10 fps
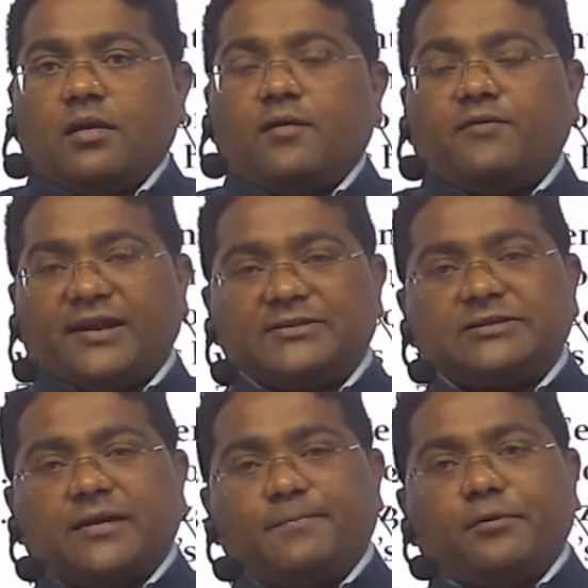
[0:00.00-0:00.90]
For
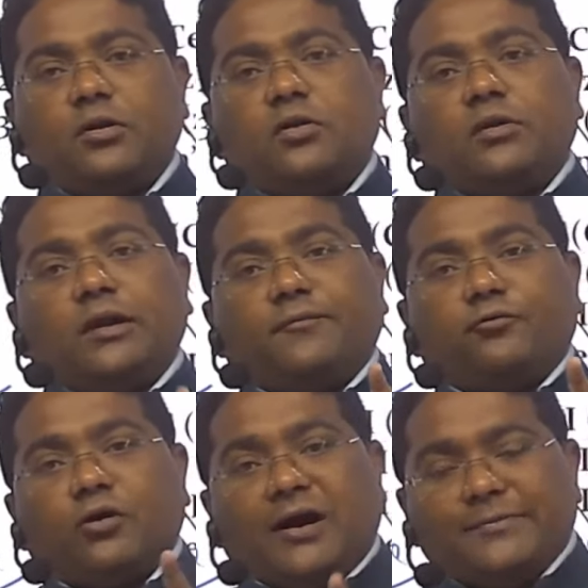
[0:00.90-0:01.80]
example, if
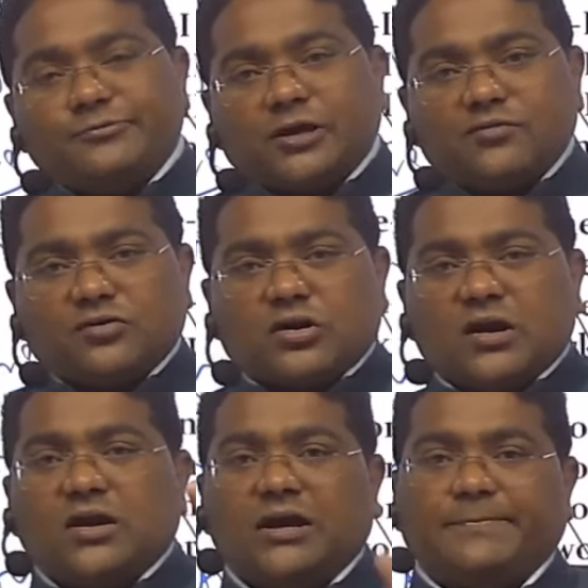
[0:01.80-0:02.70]
you observe
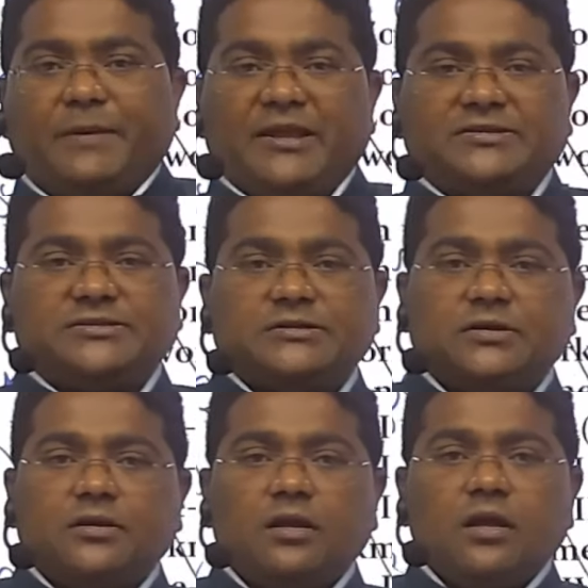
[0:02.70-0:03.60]
Connaught Place
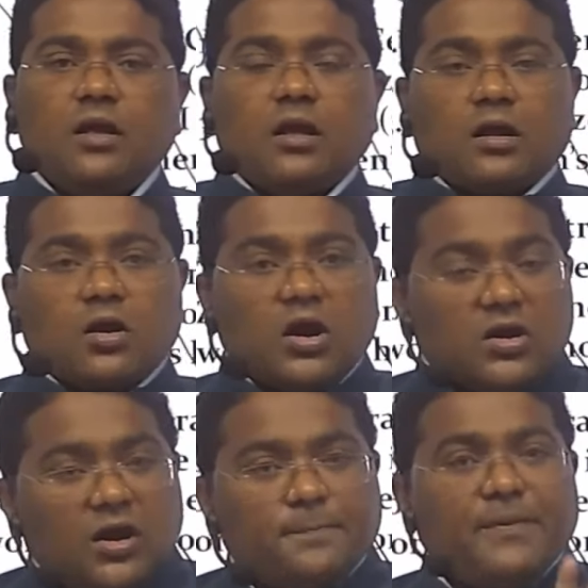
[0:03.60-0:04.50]

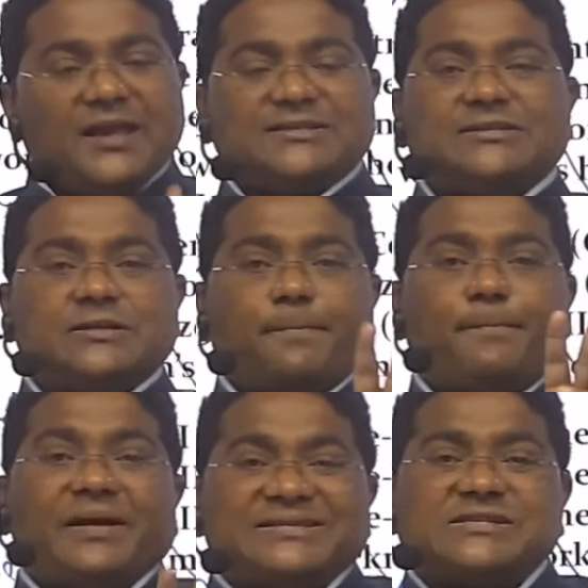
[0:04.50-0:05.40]
is the
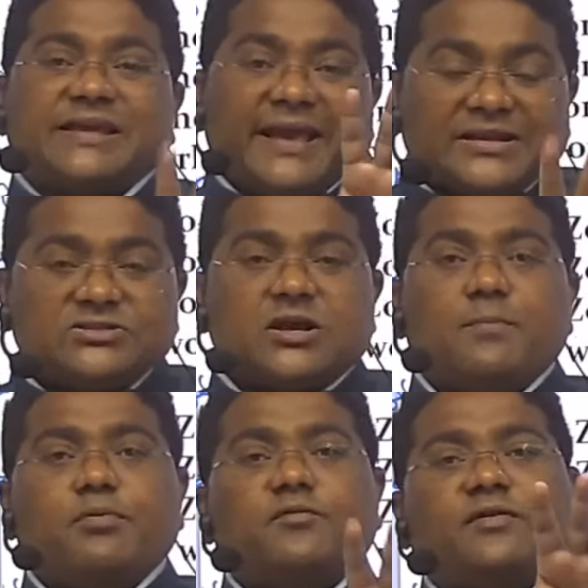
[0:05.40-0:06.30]
best
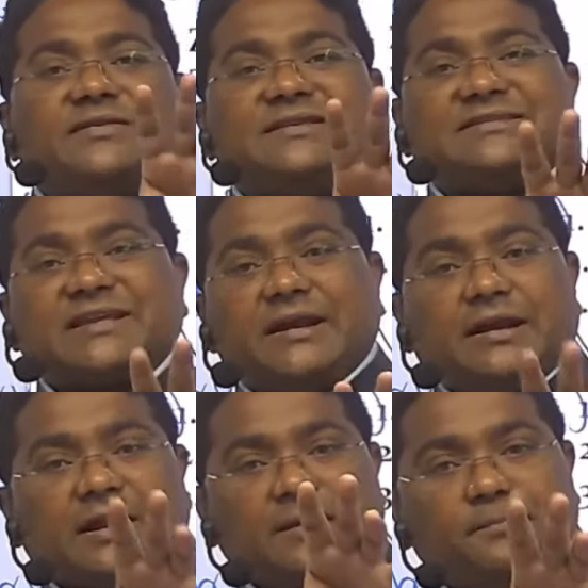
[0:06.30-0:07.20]
example for the
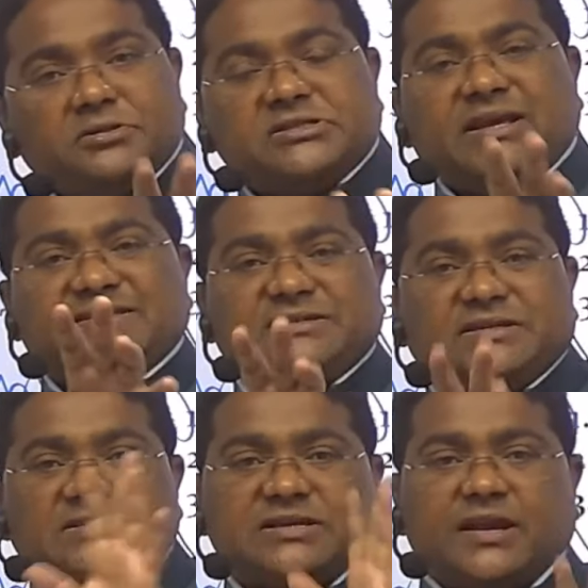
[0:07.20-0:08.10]
central business
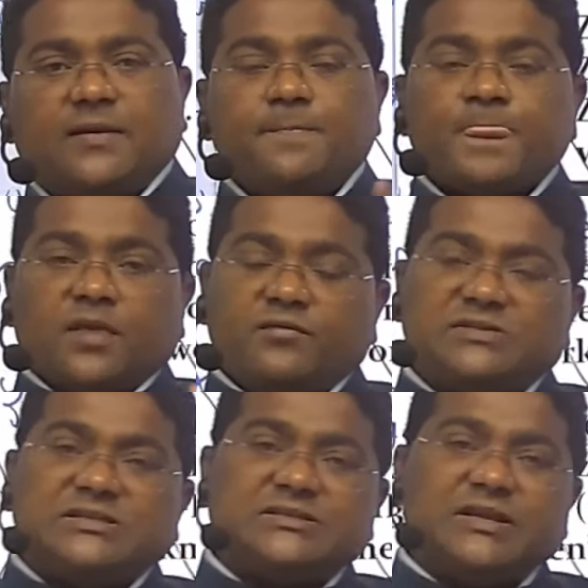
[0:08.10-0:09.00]
district which
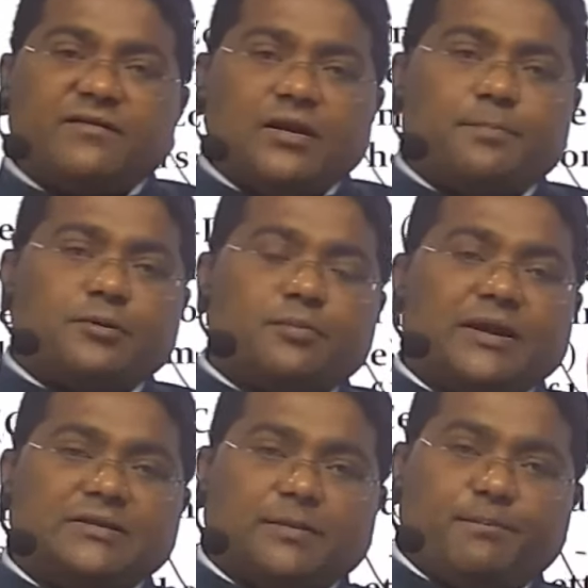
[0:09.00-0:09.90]
is developed by
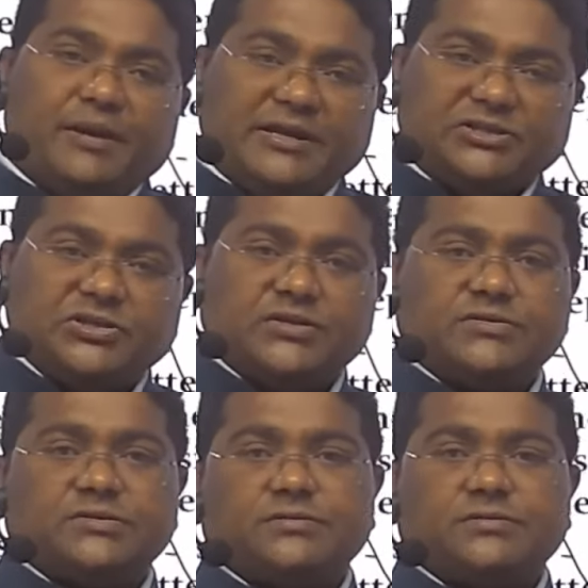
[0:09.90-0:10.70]
the Britishers.